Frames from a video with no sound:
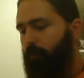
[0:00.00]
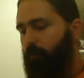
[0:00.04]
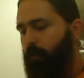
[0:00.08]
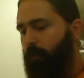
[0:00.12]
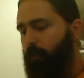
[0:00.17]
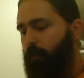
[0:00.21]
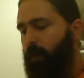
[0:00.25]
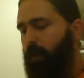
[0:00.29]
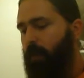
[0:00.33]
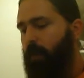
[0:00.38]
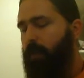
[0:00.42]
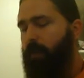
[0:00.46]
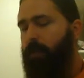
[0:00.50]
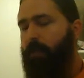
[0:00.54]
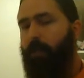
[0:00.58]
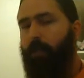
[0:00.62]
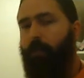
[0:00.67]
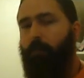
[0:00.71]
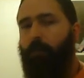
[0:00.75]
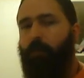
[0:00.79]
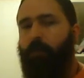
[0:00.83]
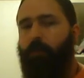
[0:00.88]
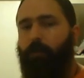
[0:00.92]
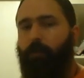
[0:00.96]
I'm not going to say
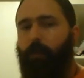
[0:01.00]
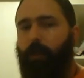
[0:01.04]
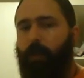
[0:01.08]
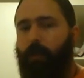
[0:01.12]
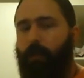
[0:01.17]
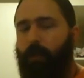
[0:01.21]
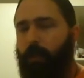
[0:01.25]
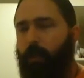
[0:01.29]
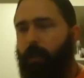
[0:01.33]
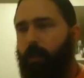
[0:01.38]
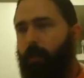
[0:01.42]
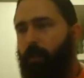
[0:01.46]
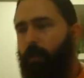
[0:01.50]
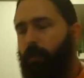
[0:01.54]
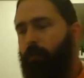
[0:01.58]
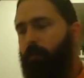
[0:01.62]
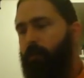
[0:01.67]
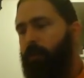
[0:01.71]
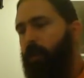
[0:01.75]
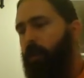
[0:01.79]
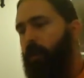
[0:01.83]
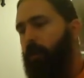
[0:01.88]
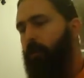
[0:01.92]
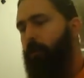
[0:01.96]
much about that, and I don't
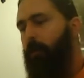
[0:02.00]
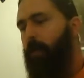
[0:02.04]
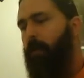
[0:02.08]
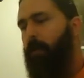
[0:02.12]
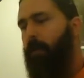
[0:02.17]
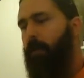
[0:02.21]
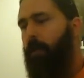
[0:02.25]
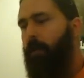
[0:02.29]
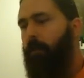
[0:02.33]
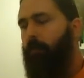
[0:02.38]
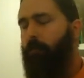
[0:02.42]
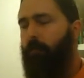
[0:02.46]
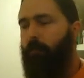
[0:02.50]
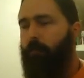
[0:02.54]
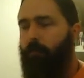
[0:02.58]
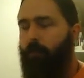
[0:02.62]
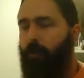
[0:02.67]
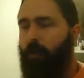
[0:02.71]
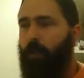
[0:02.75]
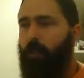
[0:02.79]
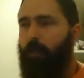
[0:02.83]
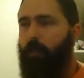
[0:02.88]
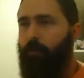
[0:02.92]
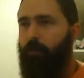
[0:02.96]
talk about that for a
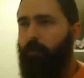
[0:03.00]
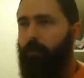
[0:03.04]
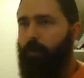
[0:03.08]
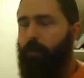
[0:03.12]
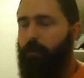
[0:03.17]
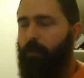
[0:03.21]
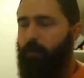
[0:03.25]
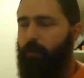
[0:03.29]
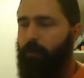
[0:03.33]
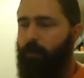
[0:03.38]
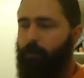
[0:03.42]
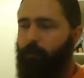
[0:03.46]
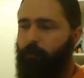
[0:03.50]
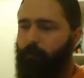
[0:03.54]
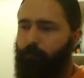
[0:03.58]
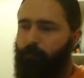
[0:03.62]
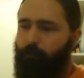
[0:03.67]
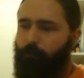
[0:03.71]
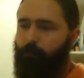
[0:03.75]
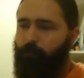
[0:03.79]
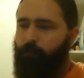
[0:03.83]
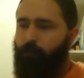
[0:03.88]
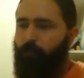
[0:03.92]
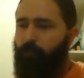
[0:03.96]
variety of reasons.
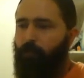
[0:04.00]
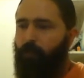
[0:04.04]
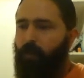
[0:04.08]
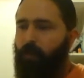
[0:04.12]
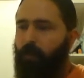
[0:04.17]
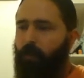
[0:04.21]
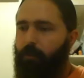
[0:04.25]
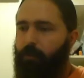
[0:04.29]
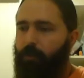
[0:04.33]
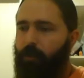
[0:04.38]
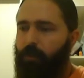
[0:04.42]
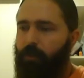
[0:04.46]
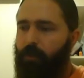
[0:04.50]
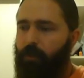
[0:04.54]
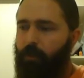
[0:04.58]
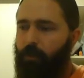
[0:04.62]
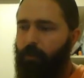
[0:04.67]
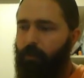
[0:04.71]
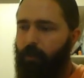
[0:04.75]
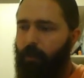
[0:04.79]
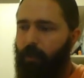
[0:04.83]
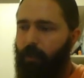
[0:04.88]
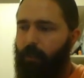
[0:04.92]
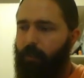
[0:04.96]
There's just
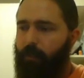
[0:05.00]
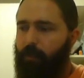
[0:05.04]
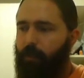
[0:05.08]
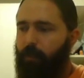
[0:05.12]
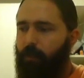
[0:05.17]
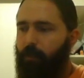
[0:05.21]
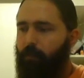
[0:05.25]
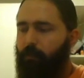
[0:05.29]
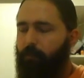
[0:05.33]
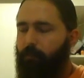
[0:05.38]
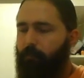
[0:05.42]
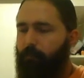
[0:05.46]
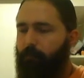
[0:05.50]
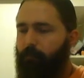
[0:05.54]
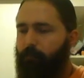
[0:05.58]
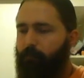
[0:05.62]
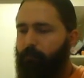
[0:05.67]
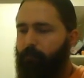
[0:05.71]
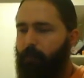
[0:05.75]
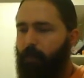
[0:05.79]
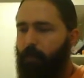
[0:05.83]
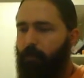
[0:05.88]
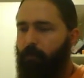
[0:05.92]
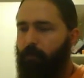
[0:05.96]
certain things that
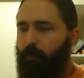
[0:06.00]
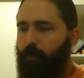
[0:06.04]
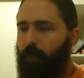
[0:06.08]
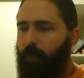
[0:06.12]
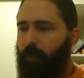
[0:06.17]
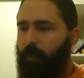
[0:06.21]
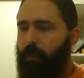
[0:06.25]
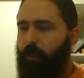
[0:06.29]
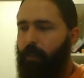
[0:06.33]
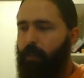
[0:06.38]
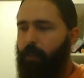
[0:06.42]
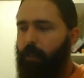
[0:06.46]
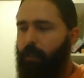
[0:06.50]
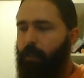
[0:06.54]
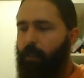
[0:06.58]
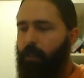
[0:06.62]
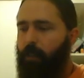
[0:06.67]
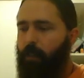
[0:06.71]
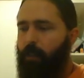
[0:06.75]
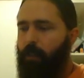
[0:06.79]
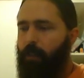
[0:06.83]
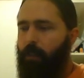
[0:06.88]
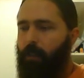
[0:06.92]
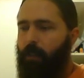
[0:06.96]
I find
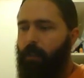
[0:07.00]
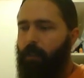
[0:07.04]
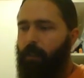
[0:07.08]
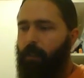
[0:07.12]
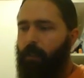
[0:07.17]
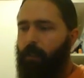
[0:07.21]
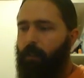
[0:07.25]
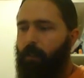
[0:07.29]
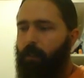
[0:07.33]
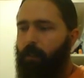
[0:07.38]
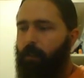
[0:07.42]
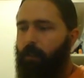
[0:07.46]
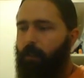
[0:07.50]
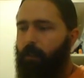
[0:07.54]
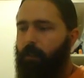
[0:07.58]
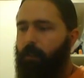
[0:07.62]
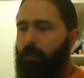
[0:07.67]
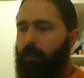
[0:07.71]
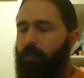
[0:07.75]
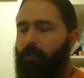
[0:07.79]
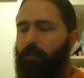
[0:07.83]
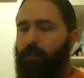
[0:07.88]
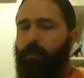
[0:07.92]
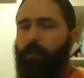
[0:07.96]
it
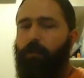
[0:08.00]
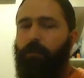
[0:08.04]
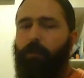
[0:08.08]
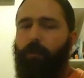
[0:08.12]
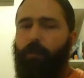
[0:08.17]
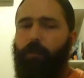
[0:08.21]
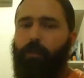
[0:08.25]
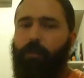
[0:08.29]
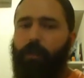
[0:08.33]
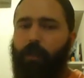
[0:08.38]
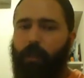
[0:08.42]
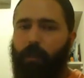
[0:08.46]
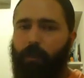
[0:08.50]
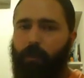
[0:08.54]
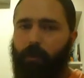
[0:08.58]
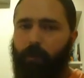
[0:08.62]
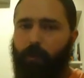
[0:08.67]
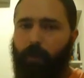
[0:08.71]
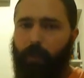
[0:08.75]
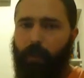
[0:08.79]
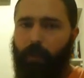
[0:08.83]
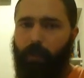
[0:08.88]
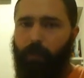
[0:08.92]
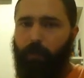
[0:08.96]
doesn't do this channel
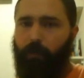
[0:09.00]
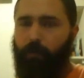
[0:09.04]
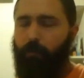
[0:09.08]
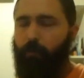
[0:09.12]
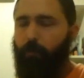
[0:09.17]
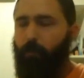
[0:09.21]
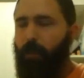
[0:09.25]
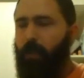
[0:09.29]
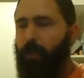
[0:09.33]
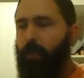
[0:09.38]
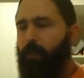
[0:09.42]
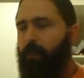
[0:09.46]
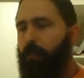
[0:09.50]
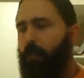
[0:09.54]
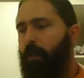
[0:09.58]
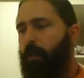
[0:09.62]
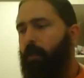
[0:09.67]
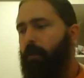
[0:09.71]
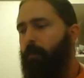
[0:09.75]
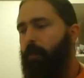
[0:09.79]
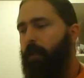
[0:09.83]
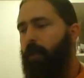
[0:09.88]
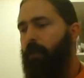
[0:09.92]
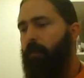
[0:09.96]
any good for me to
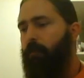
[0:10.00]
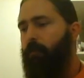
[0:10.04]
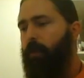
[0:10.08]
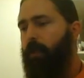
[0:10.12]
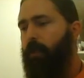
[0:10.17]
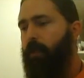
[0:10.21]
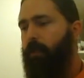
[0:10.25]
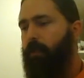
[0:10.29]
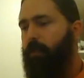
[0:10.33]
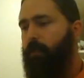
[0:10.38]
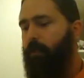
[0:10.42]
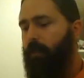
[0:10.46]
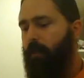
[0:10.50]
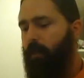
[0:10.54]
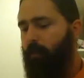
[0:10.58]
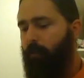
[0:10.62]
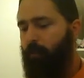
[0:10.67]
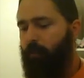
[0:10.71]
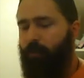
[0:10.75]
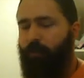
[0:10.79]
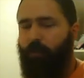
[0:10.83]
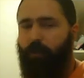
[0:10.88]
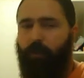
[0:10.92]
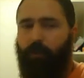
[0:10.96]
talk about because of the
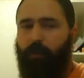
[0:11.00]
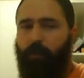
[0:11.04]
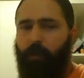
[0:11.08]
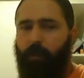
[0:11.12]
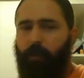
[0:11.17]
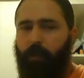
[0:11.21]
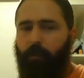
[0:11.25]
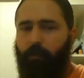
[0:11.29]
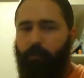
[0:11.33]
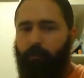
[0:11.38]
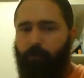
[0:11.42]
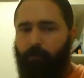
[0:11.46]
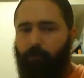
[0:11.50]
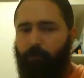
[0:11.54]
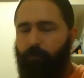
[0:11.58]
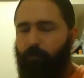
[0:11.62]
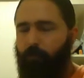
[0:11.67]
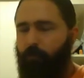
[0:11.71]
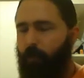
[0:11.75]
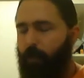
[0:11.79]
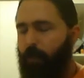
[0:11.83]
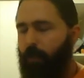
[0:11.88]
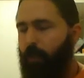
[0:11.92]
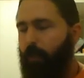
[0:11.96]
immaturity of
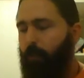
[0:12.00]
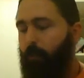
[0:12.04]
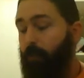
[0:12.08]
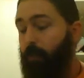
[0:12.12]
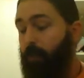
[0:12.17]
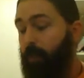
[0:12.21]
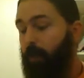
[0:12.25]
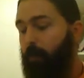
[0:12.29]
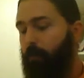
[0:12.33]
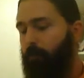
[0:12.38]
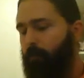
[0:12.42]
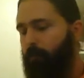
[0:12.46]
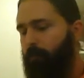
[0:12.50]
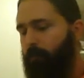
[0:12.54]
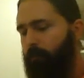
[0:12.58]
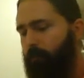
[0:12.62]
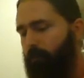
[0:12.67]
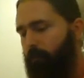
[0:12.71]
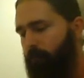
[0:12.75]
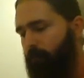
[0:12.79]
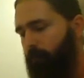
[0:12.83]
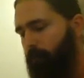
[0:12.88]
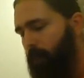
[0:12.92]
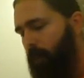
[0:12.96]
what comes up
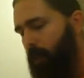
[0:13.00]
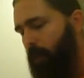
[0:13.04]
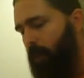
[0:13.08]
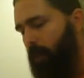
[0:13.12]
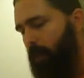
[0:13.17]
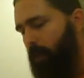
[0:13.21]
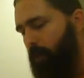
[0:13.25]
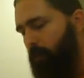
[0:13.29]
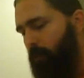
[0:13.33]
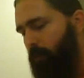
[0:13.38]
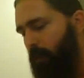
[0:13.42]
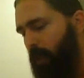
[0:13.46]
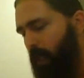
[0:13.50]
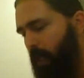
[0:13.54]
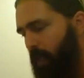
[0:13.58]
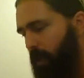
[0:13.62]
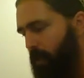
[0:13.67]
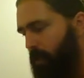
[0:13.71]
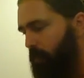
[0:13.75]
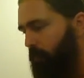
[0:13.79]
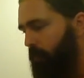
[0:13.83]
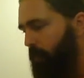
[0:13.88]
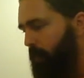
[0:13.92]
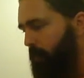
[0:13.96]

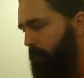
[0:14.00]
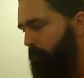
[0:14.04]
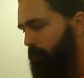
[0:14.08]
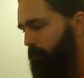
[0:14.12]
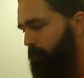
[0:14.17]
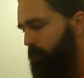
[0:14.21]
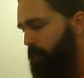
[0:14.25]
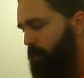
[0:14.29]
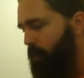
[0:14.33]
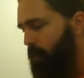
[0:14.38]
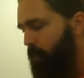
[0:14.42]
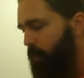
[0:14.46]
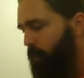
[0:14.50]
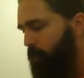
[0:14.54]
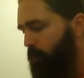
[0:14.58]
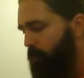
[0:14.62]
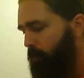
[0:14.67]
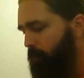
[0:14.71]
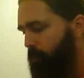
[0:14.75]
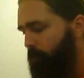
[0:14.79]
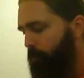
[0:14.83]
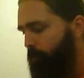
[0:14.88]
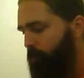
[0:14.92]
because of it. So